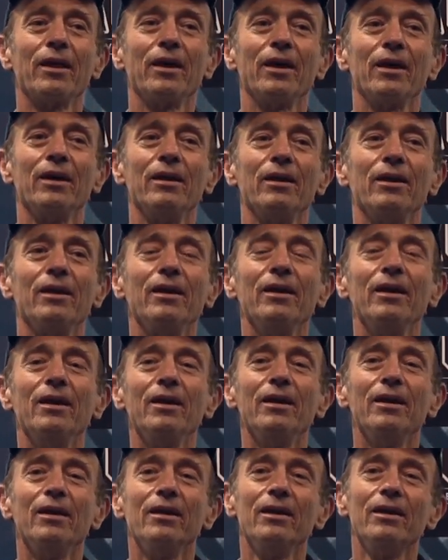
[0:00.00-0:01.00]
And
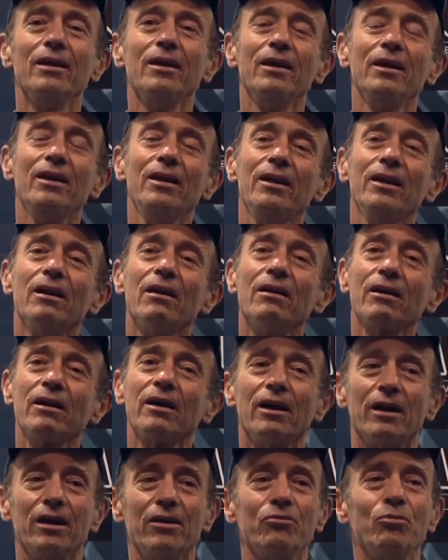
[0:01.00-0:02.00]
in the
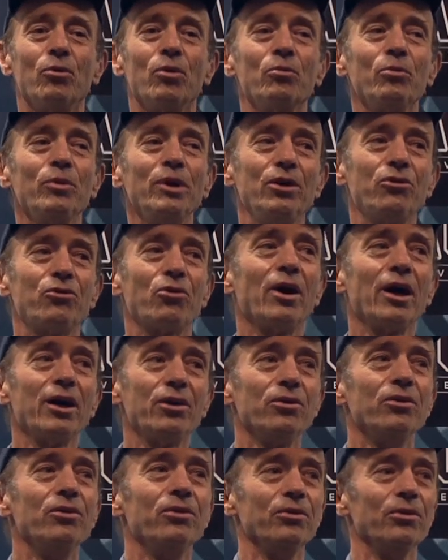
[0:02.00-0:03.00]
archive, what we
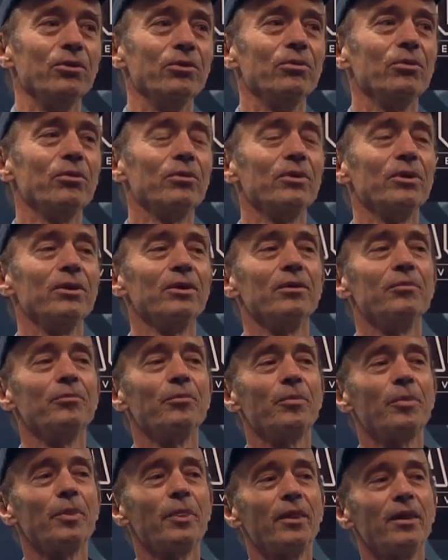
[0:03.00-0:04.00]
try to do
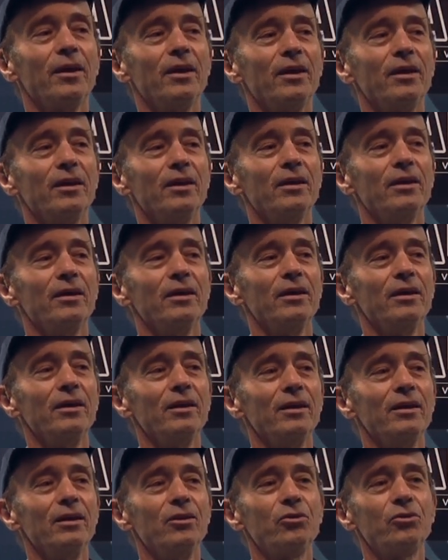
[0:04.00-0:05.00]

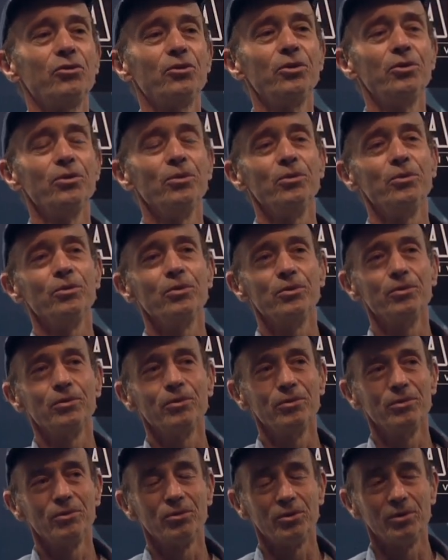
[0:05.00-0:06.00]
is to
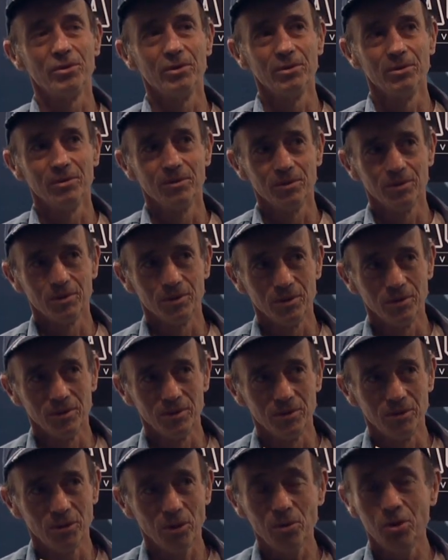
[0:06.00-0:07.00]

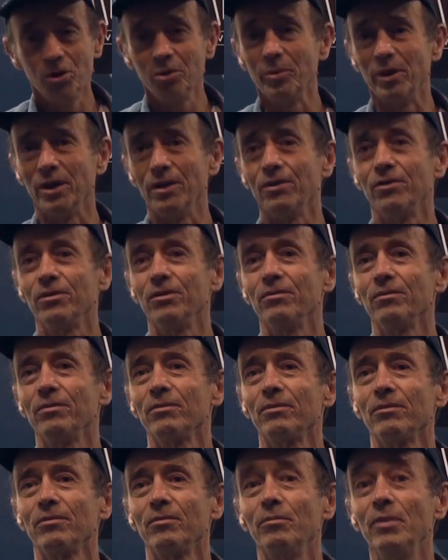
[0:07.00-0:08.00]
document
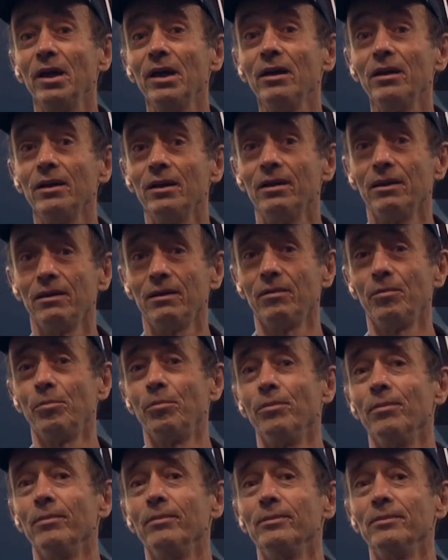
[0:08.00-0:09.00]
many
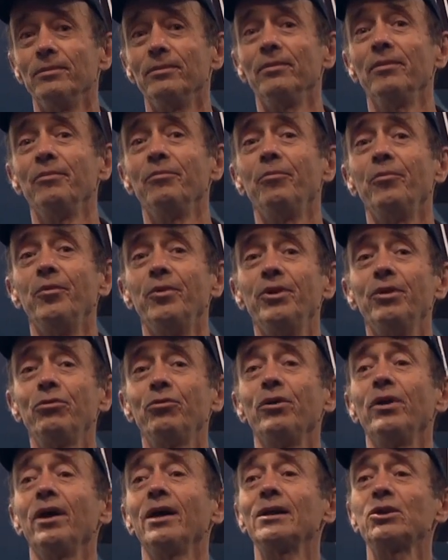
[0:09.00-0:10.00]

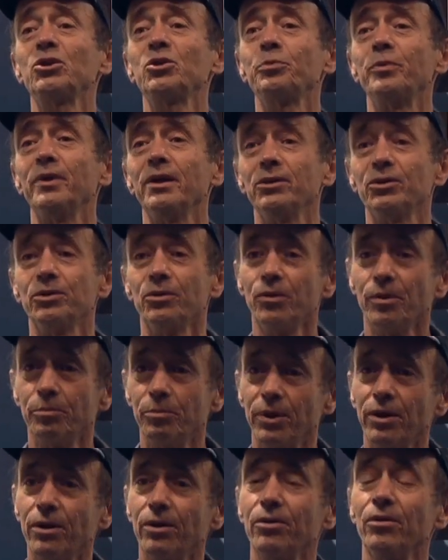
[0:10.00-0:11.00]
different aspects of the
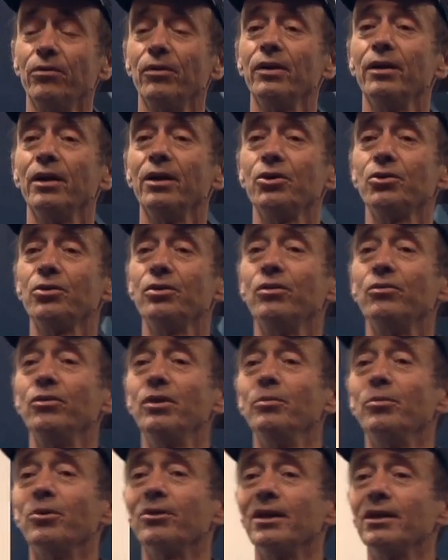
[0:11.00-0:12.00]
birth of the nation of
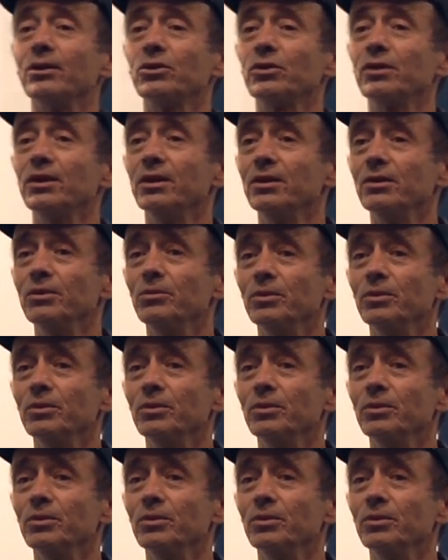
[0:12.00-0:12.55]
Timor-Leste.